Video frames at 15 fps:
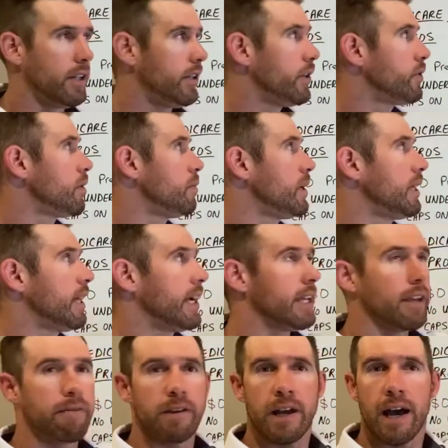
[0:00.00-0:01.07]
This would be
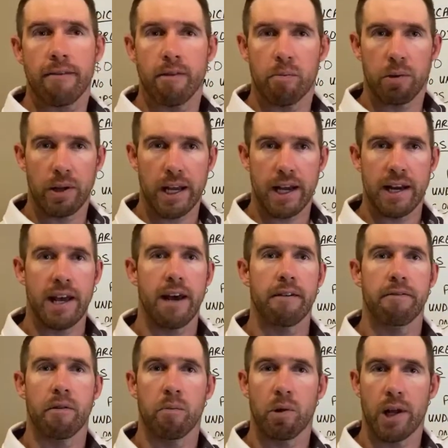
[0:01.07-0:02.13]
like if you have a Plan
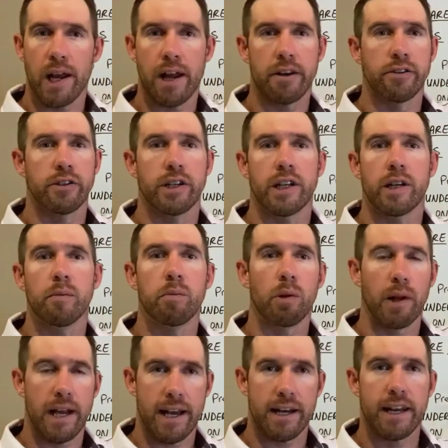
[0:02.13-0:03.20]
F, a Plan G,
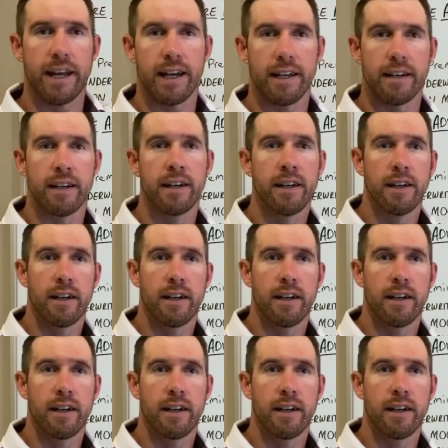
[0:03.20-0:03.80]
Plan N.